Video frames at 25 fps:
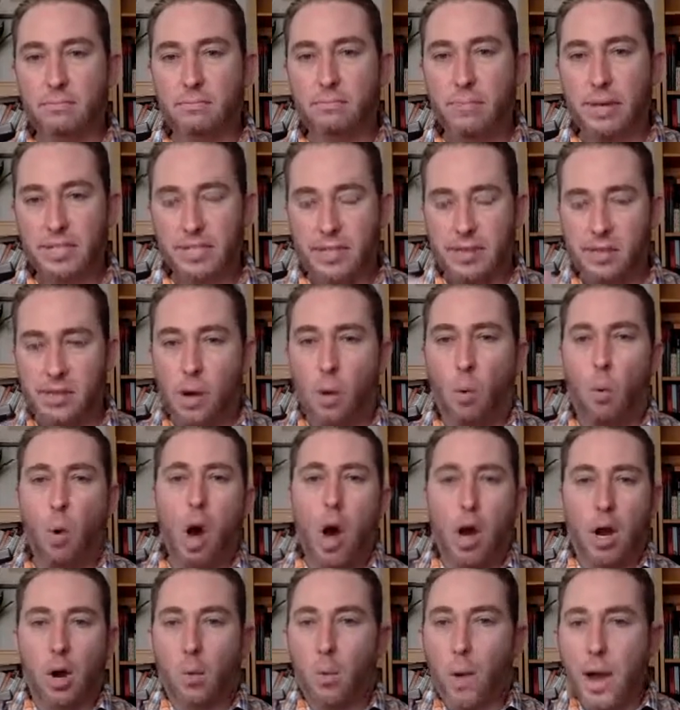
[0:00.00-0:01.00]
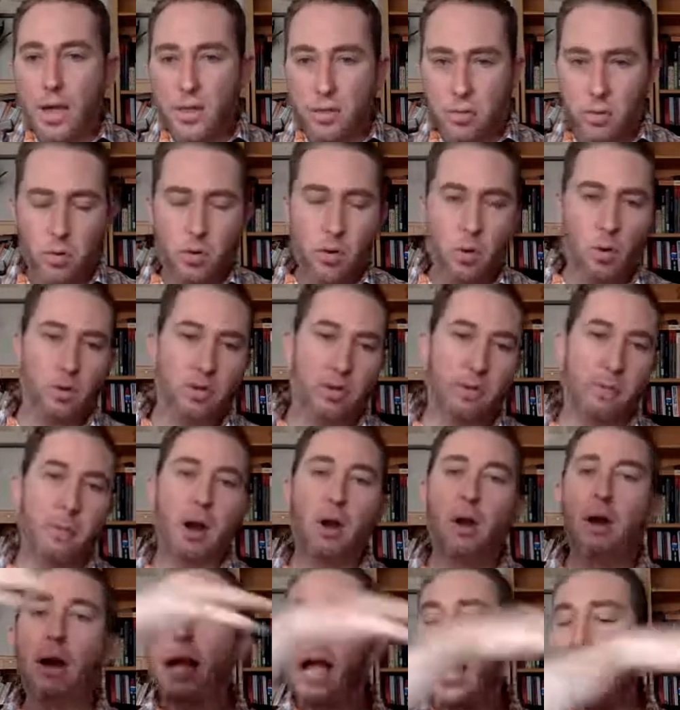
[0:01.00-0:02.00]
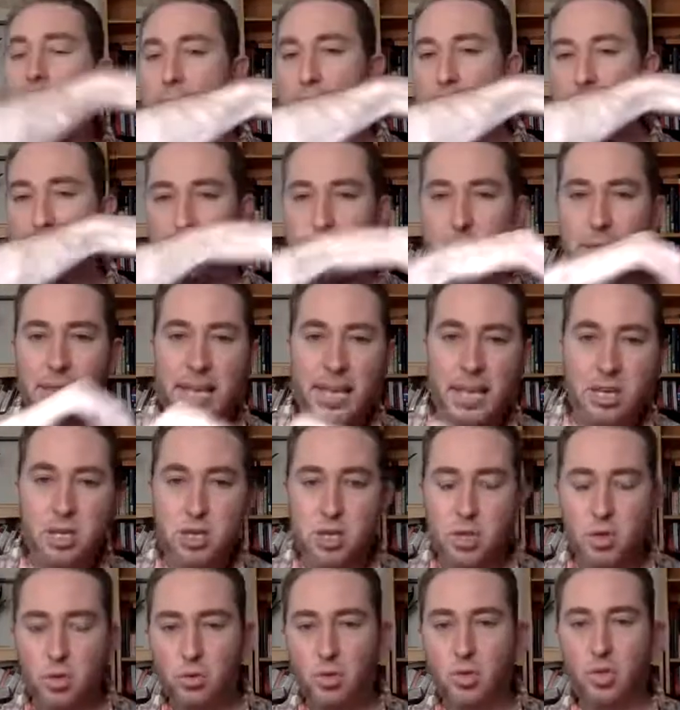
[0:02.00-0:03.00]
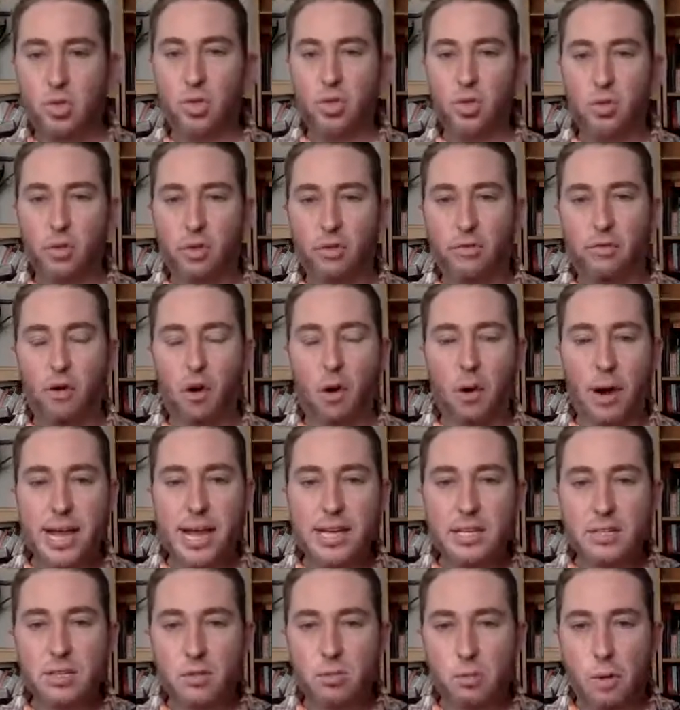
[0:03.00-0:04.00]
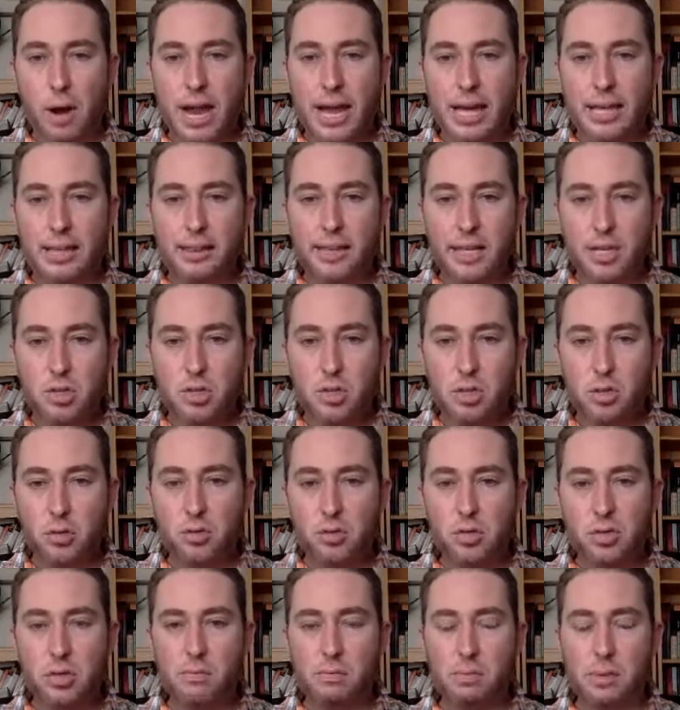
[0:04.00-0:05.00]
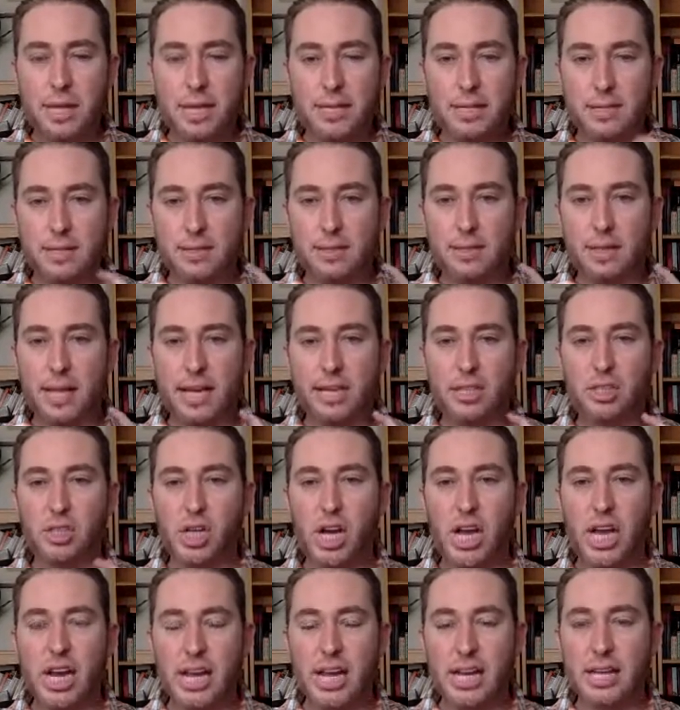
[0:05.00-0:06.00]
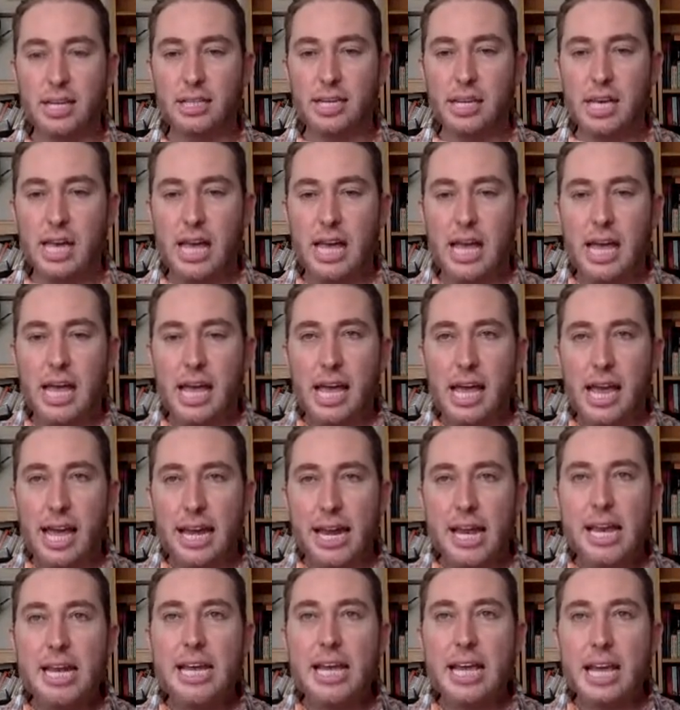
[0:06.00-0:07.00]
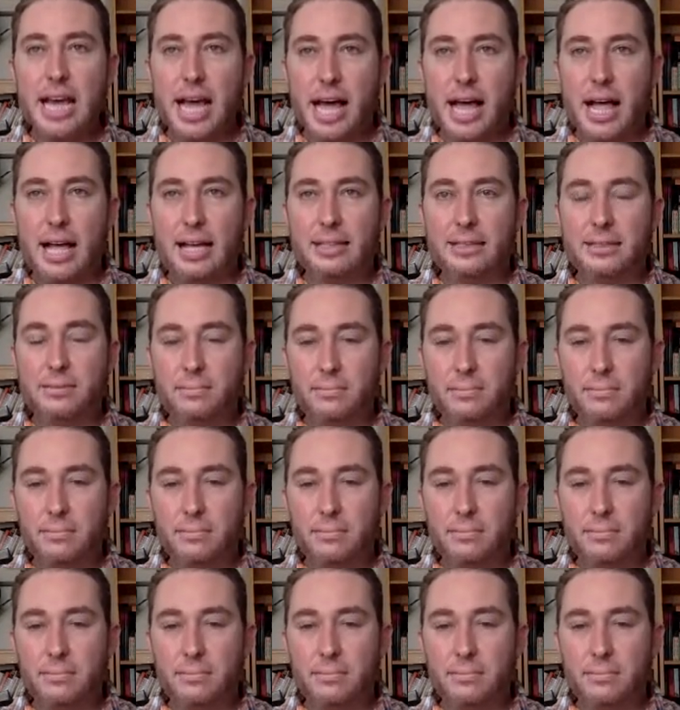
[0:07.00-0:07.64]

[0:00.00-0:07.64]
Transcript: basically a waterway through North America that would lead you to the Far East, right? Lead you to places like China and India.